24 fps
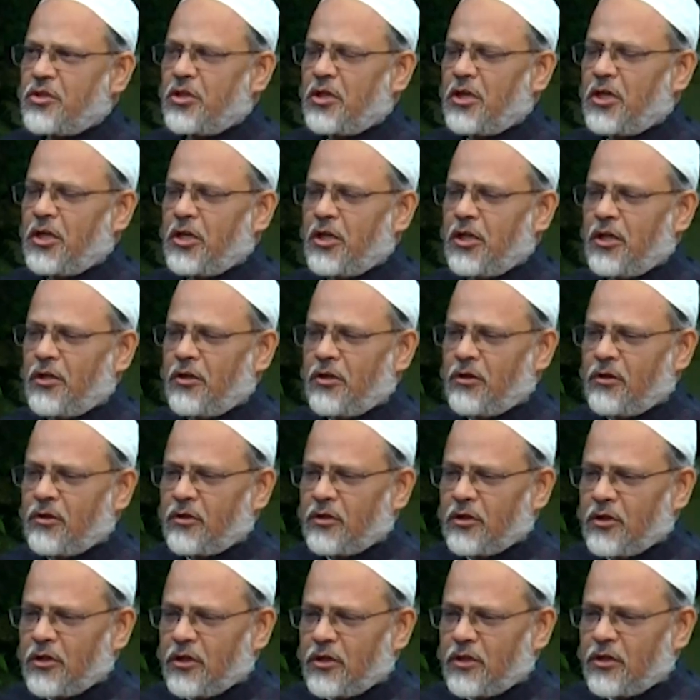
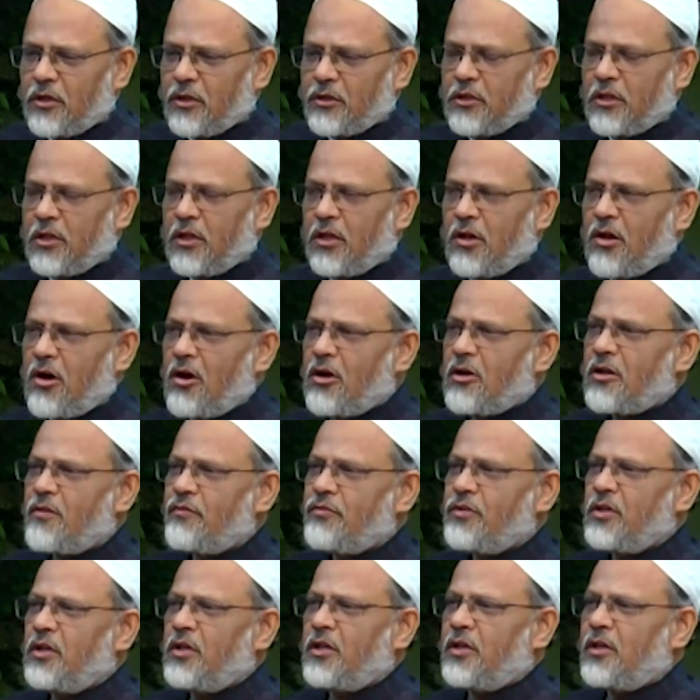the Lord
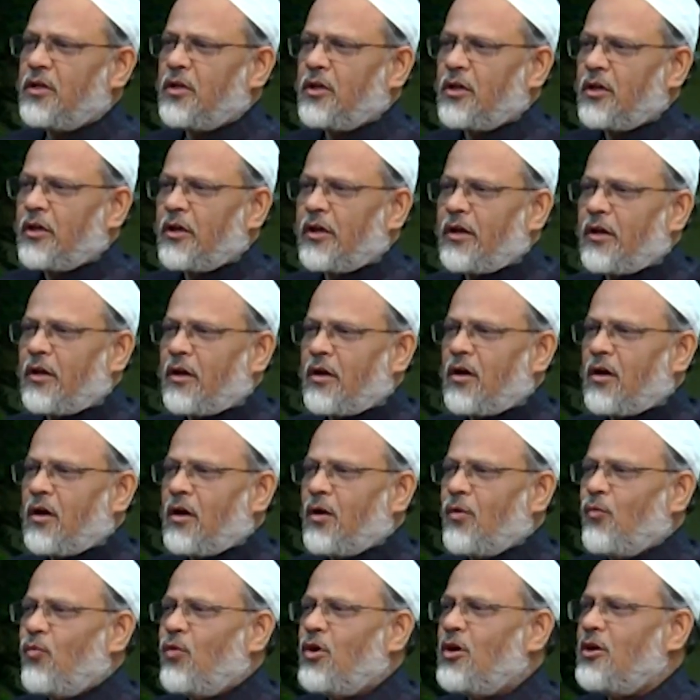of the
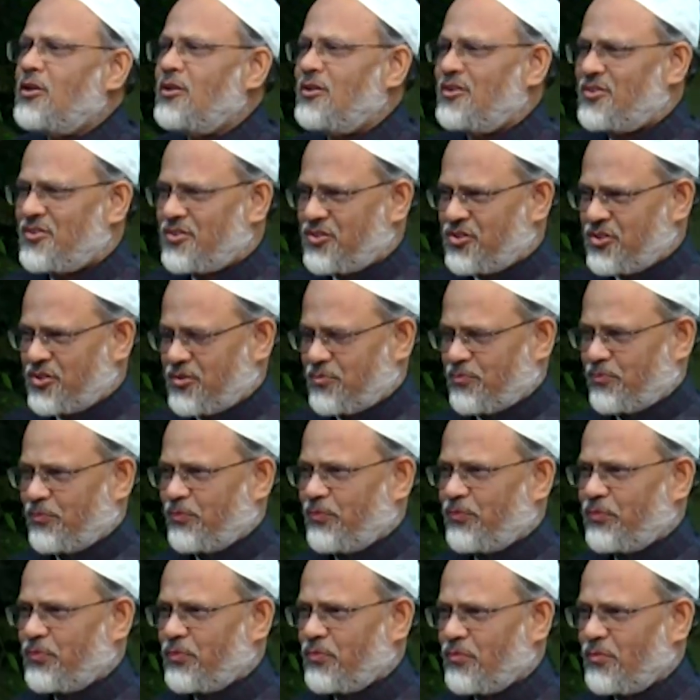
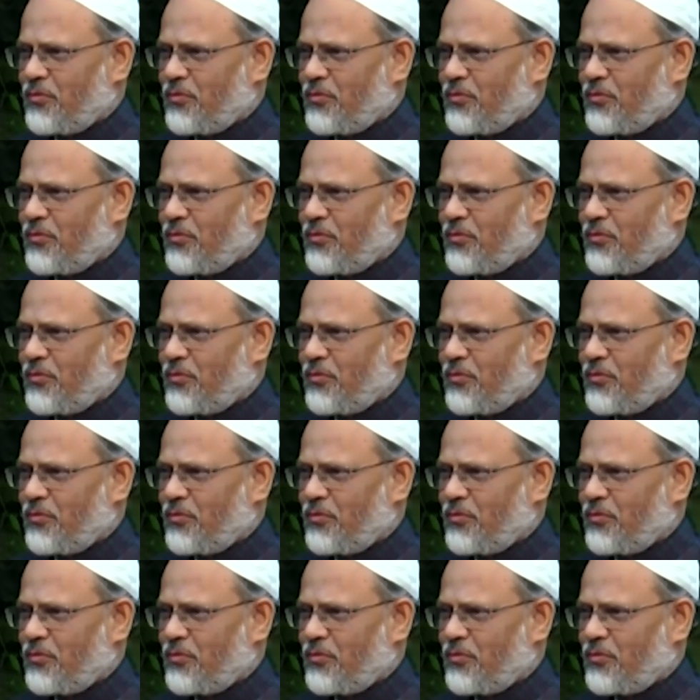worlds.